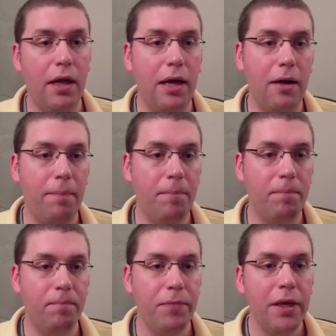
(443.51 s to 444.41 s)
Um,
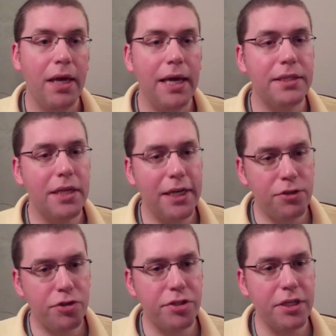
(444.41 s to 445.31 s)
it's
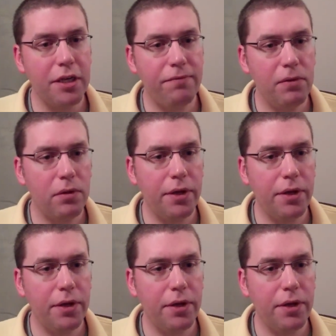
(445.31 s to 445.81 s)
interesting if you